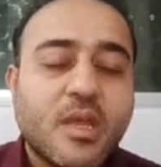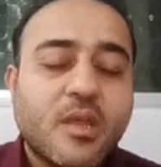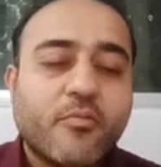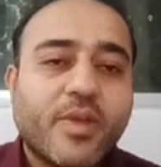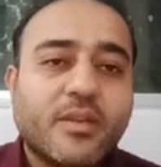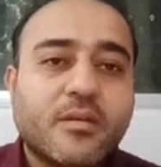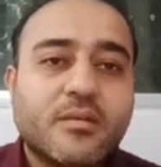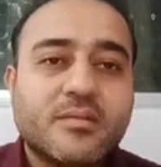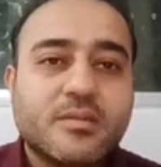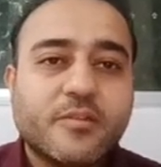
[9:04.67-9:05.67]
when
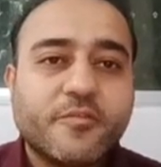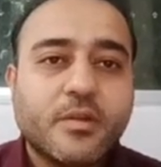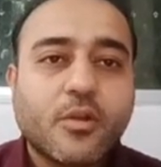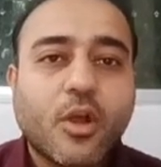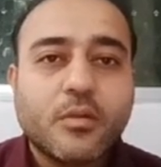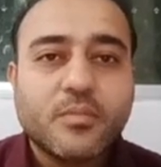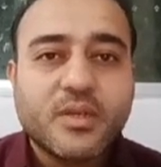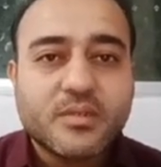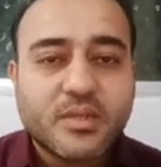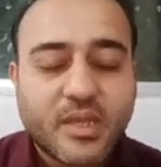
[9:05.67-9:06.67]
Christopher Columbus
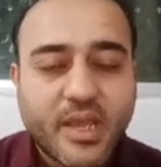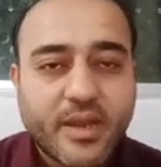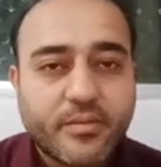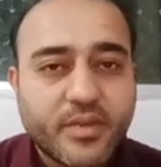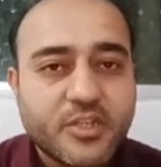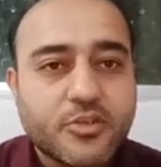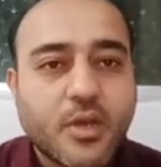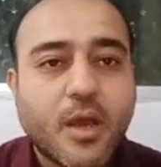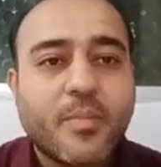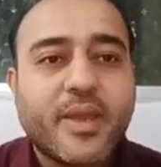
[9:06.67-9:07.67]
he had reached
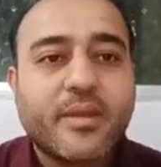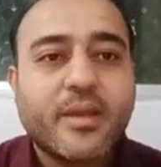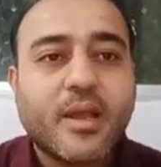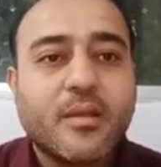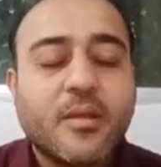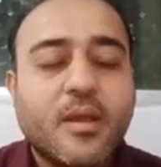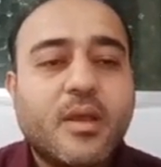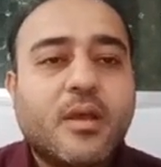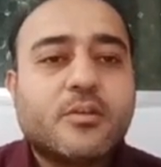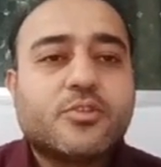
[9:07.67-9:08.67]
America,
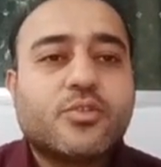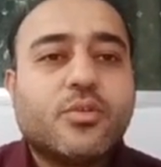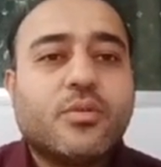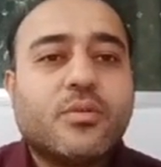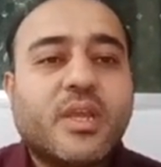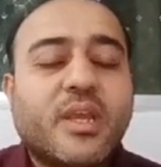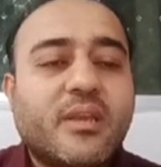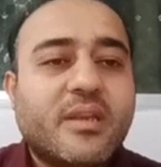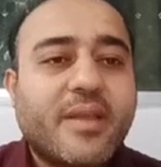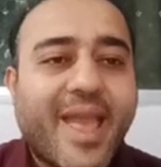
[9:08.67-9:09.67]
so he
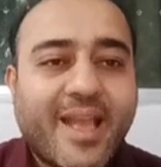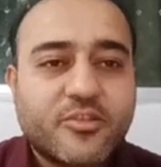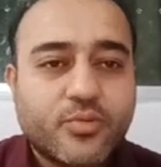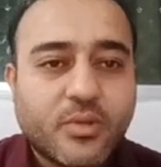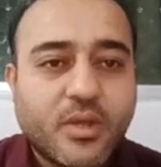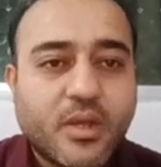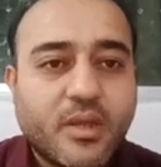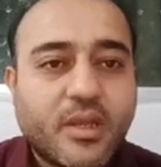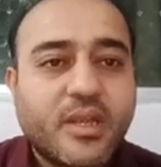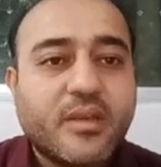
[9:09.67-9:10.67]

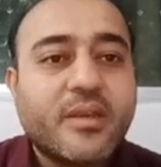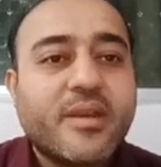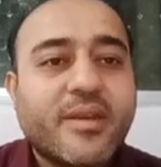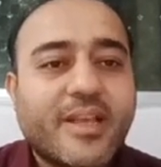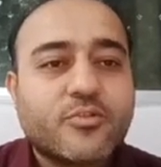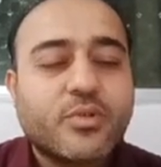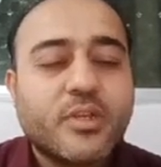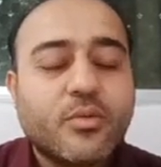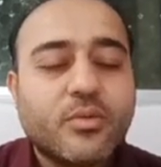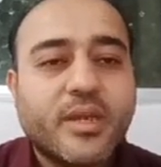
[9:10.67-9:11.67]
didn't actually know
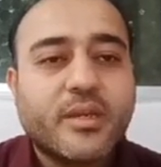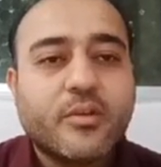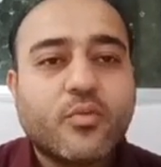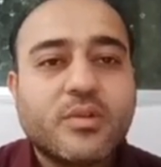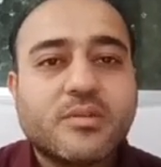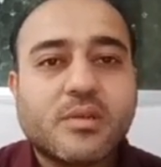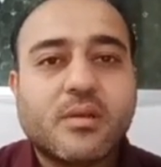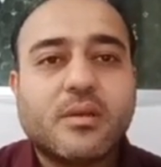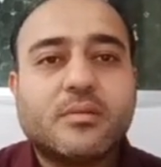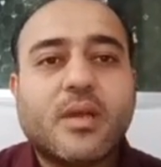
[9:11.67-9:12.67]
that it was
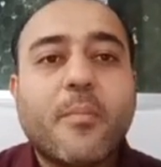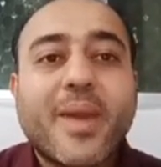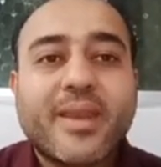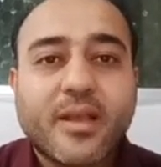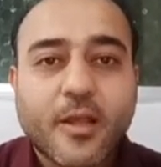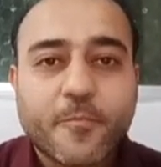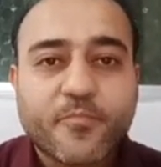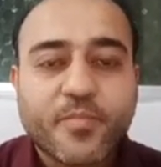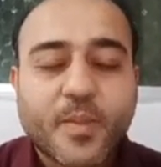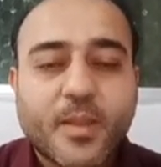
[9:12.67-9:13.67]
America,
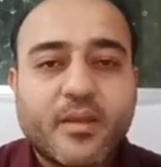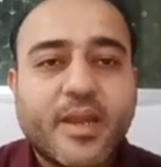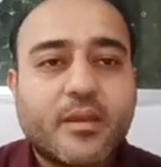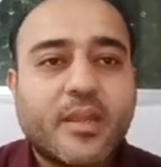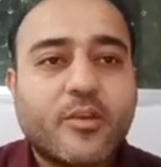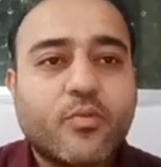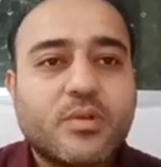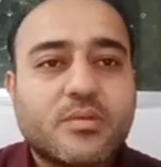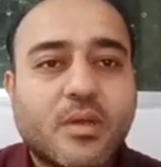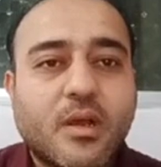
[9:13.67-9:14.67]
right? That was
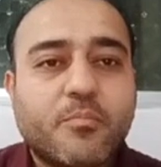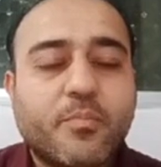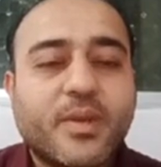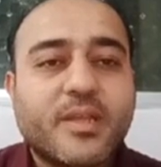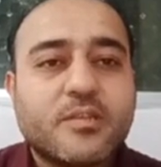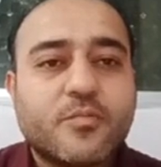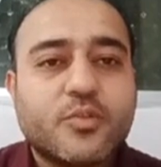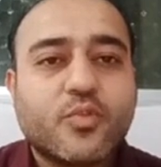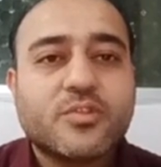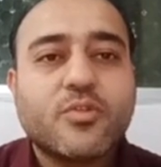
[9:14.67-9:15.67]
a place which
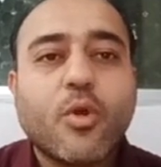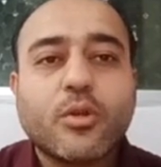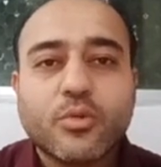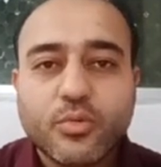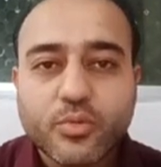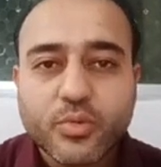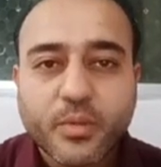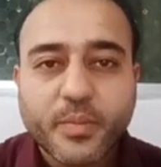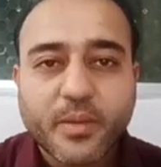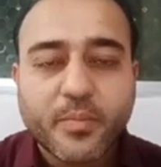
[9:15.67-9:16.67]
was not known to the
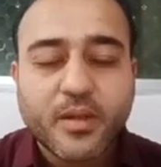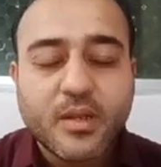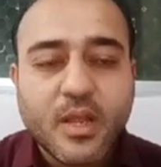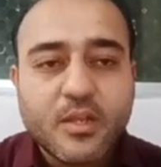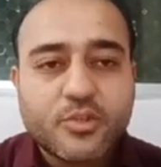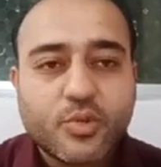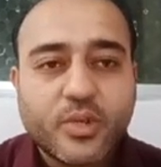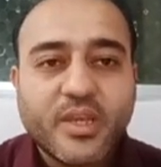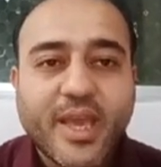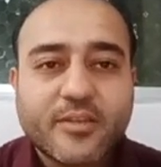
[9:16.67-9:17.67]
people. So
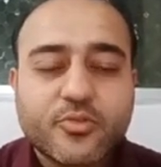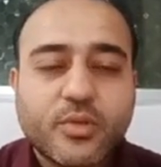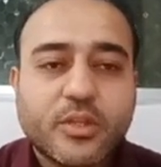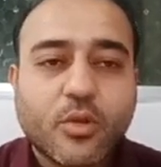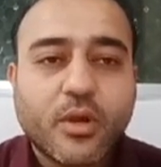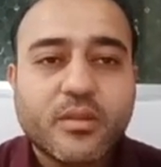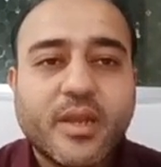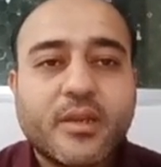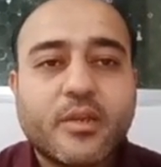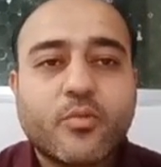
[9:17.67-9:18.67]
he actually thought that
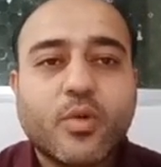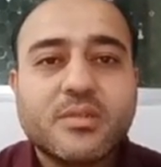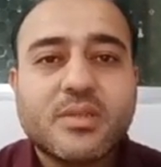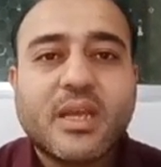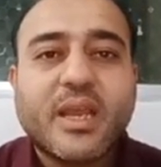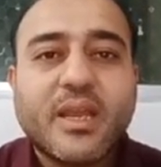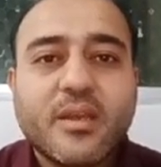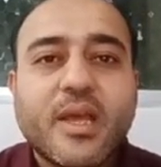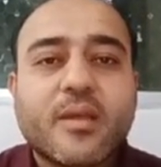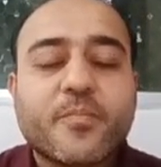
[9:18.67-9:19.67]
it was India,